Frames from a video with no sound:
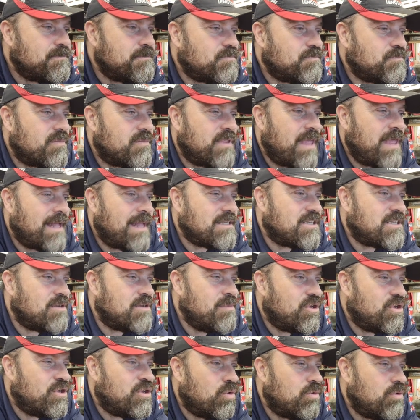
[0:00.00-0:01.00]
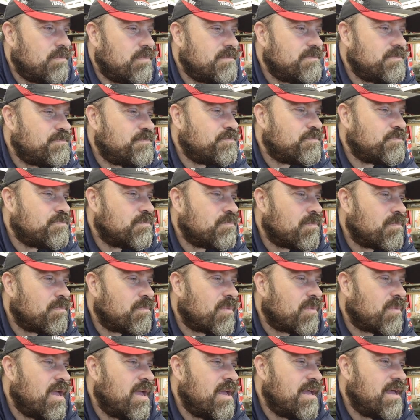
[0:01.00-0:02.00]
That's going to be cool.
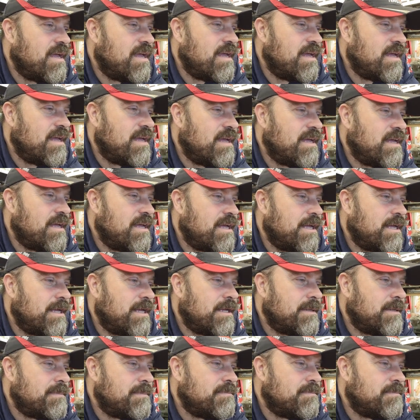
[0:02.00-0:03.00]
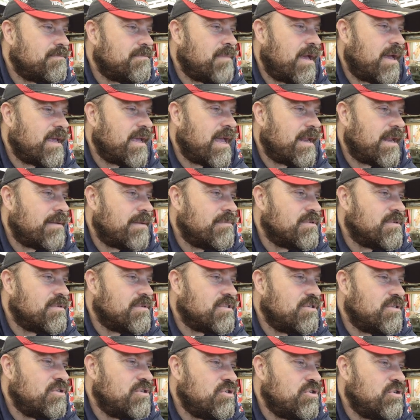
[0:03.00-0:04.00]
Mike Adams,
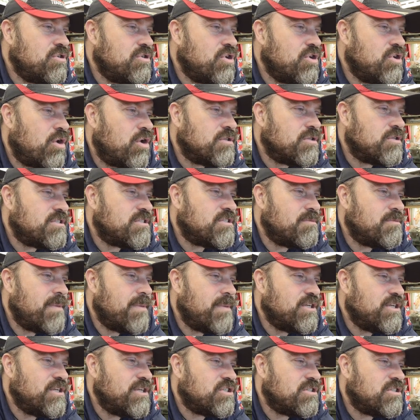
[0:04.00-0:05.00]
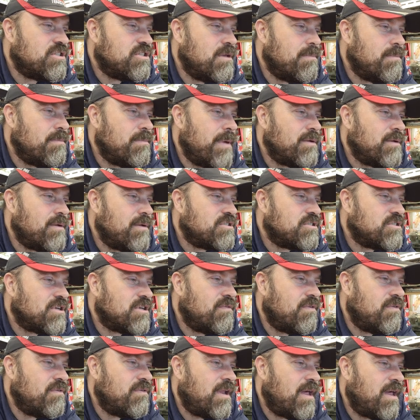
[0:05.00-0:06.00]
not to mention the amount
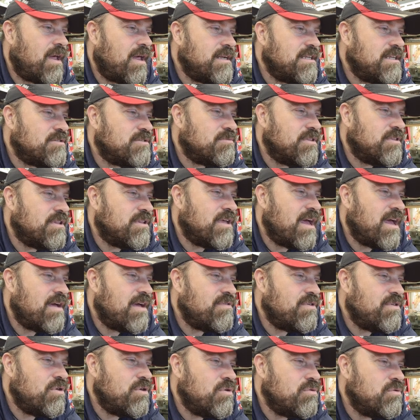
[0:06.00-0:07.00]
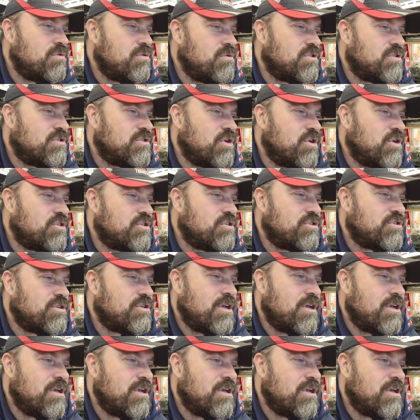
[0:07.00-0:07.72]
of linesmen that have used those